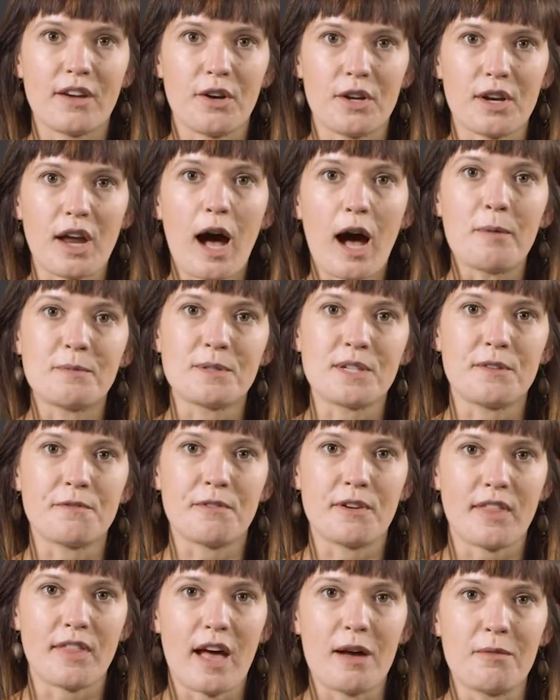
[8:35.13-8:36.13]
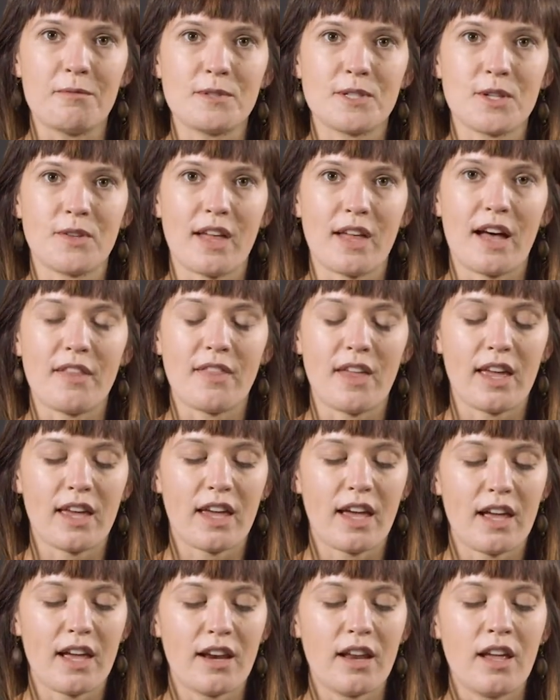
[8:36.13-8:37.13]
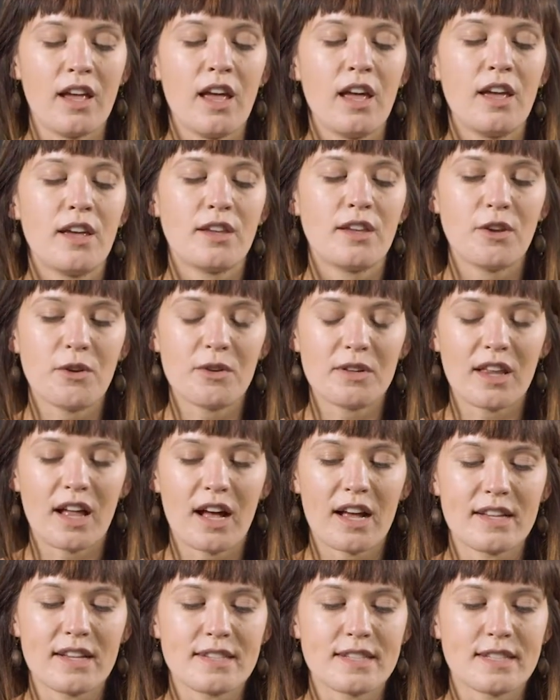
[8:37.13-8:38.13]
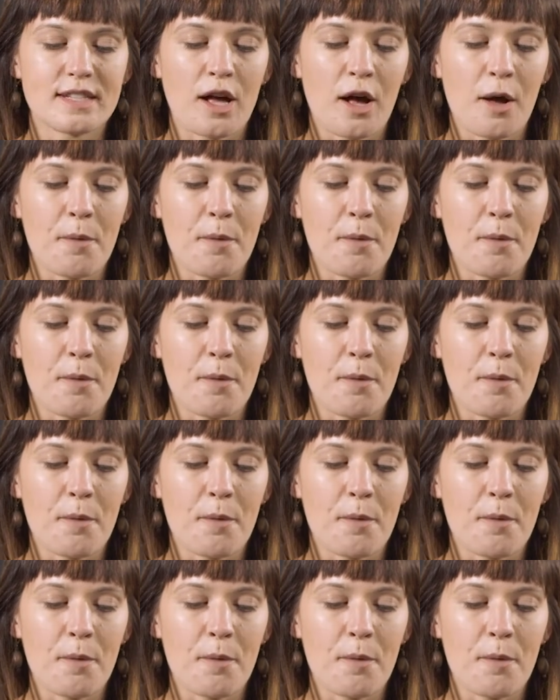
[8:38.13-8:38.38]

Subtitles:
good option for them so that they can utilize